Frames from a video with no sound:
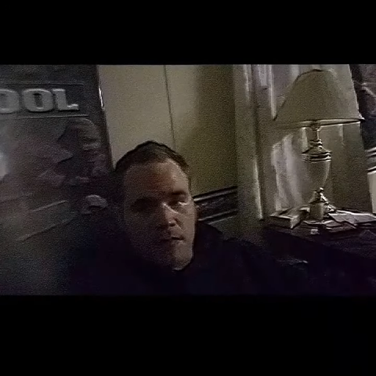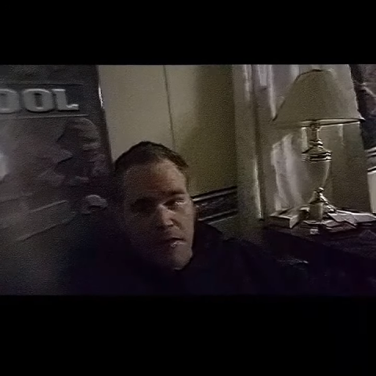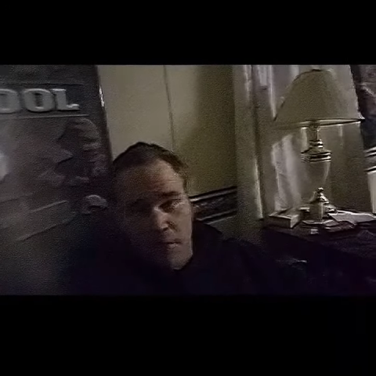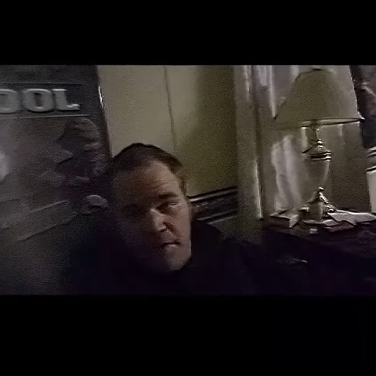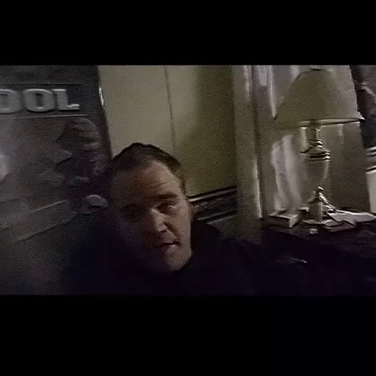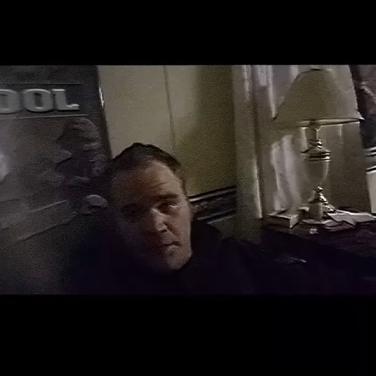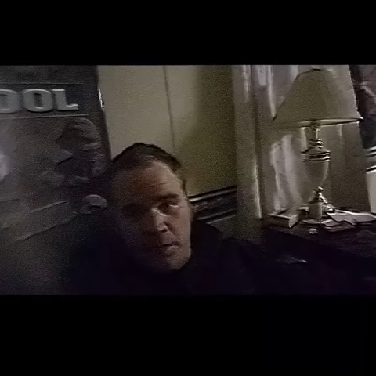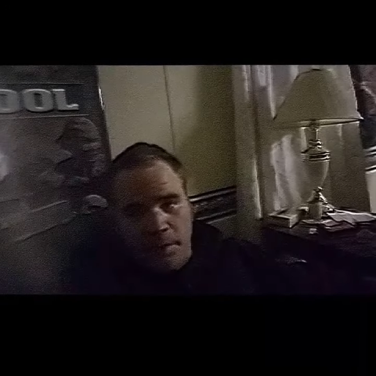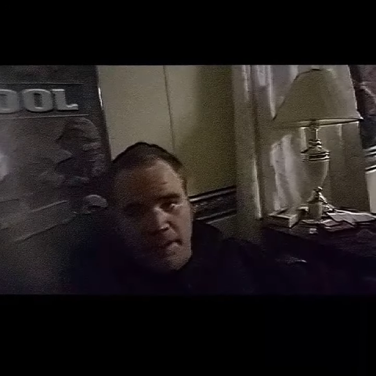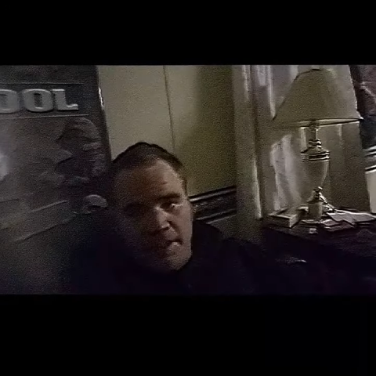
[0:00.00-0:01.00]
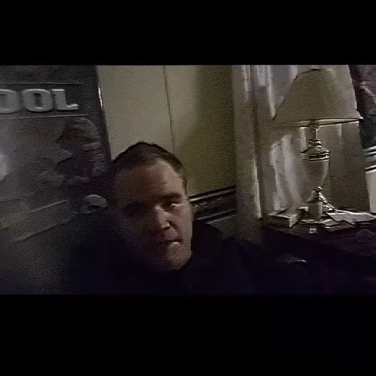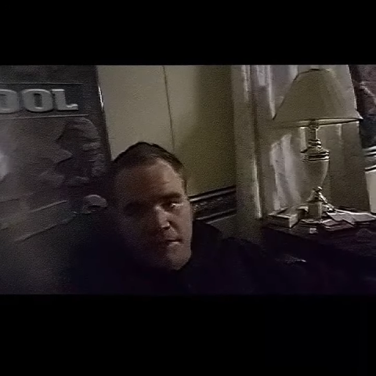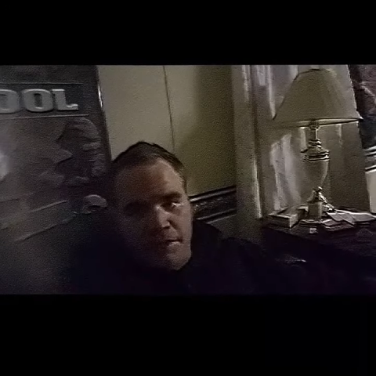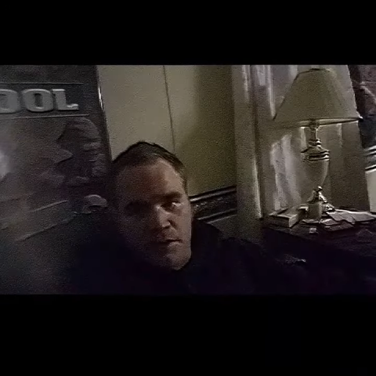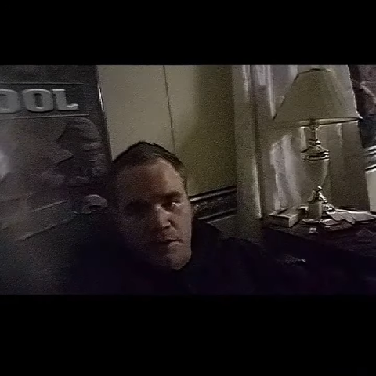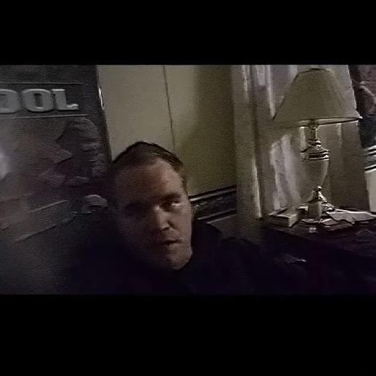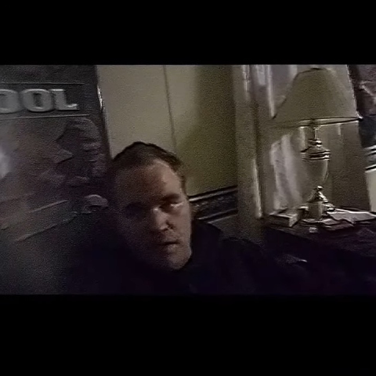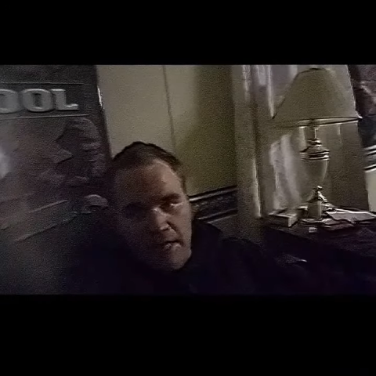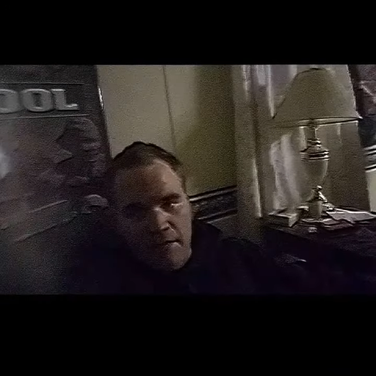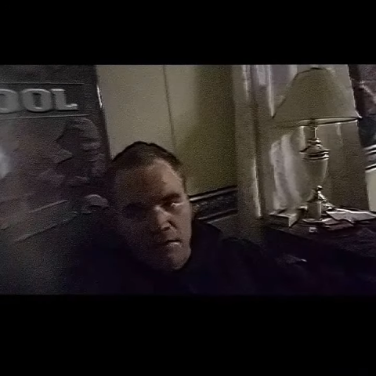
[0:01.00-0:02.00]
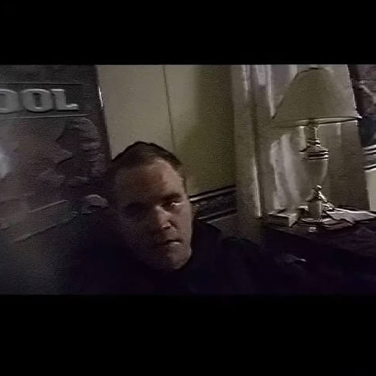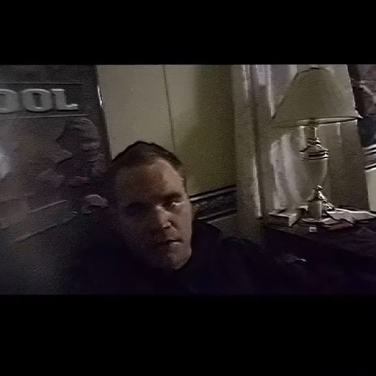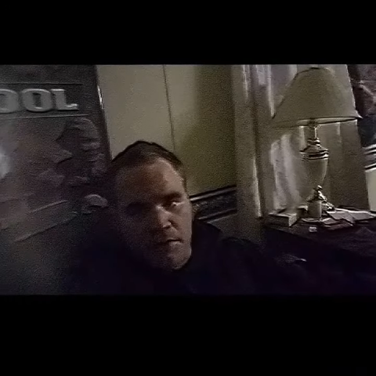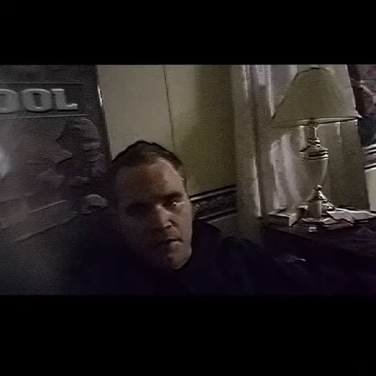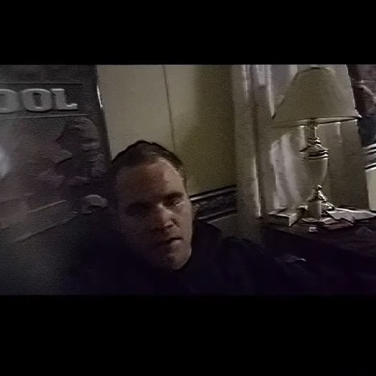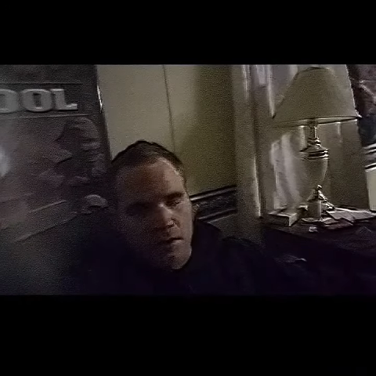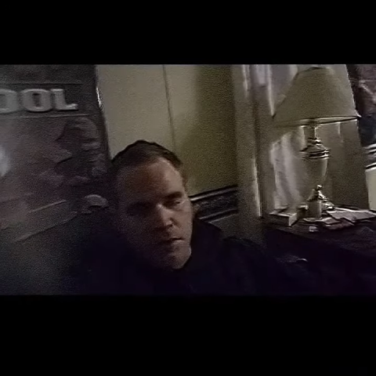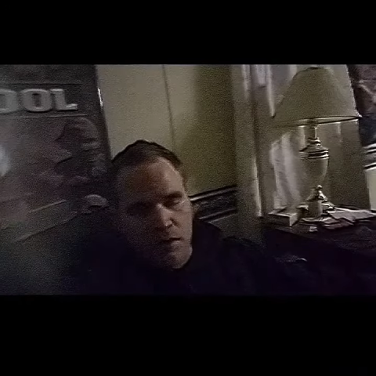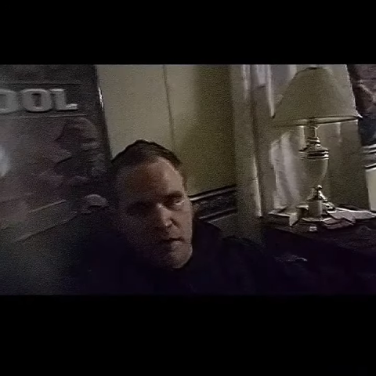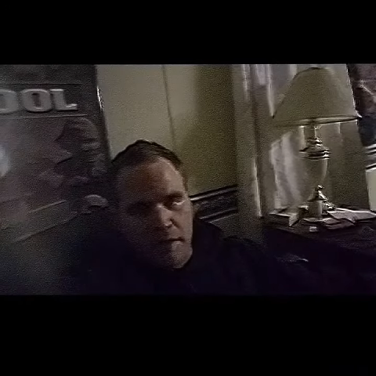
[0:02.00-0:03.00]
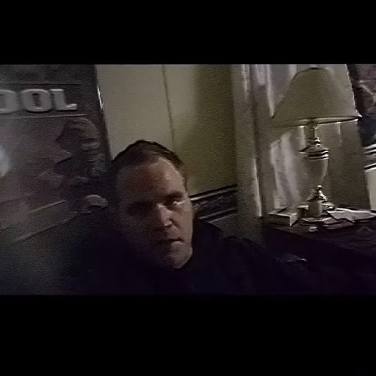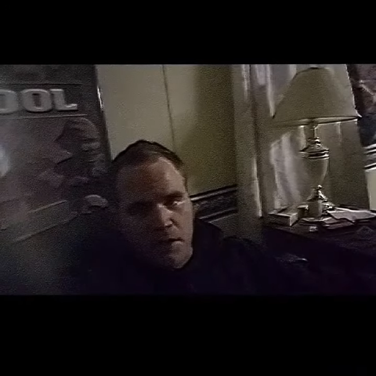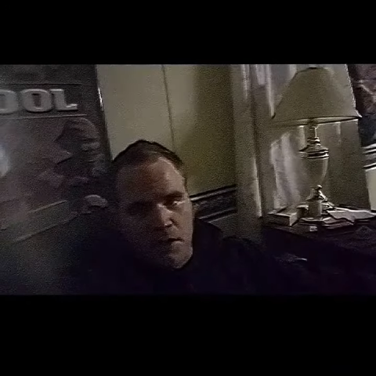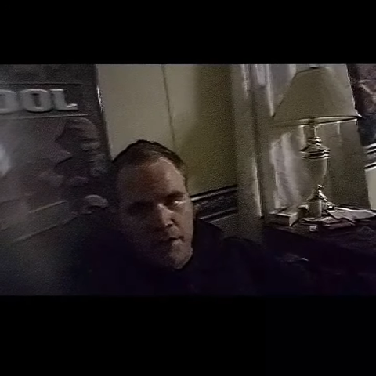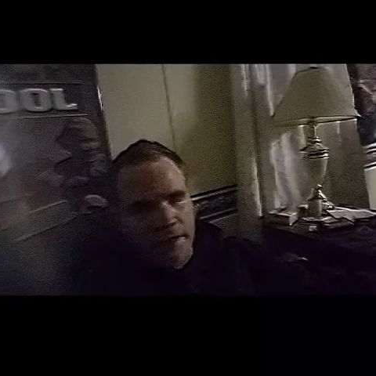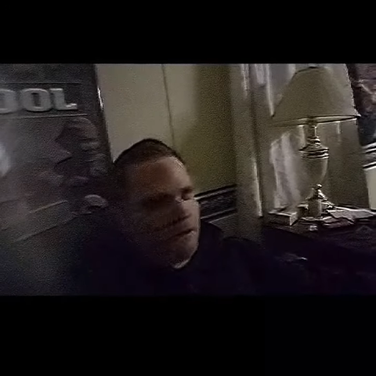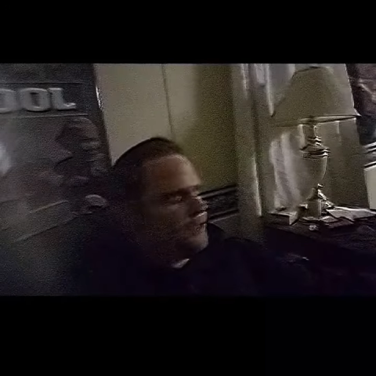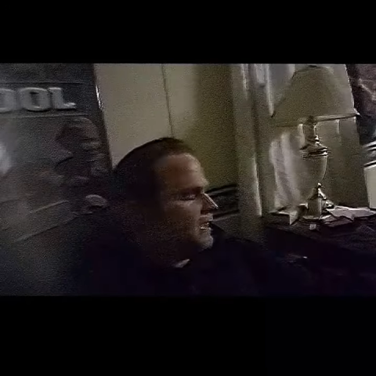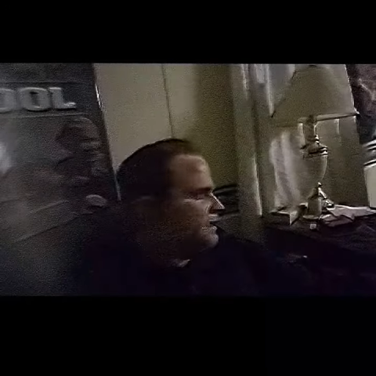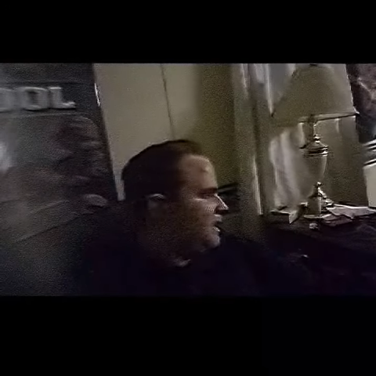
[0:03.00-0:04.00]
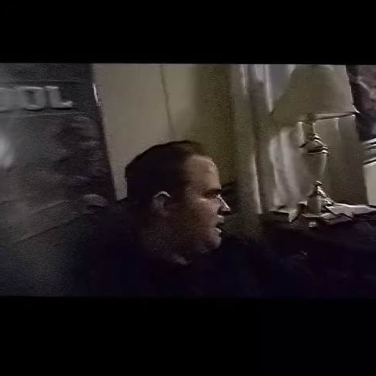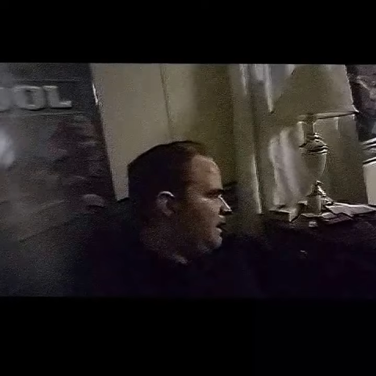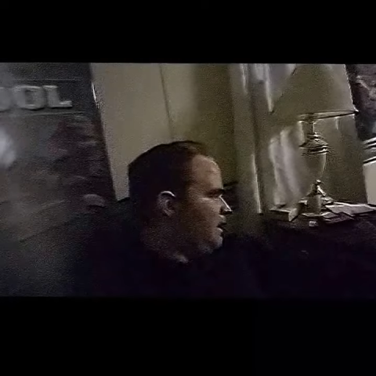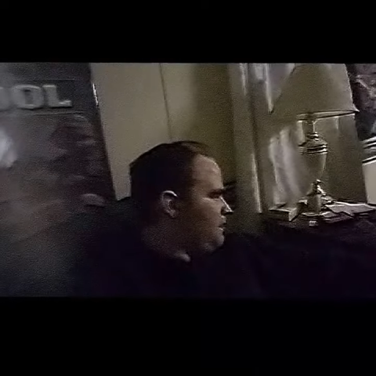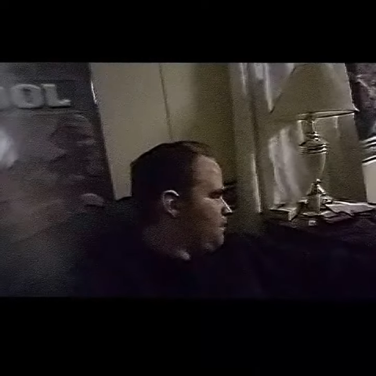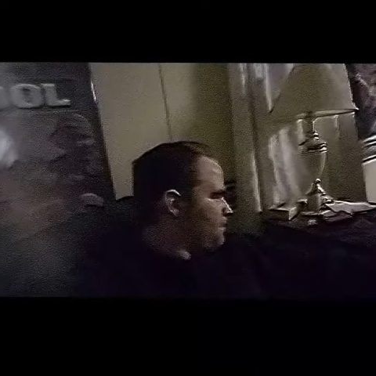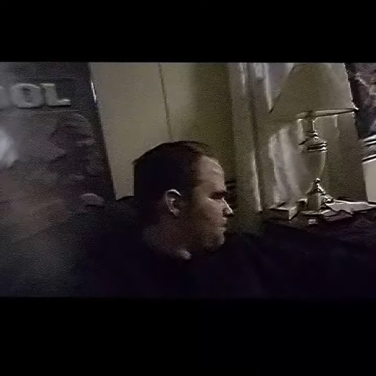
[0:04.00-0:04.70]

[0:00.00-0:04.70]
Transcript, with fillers: I have a Facebook page, too. It's called Lateral Universe. I'll put a link below. You can go check that out.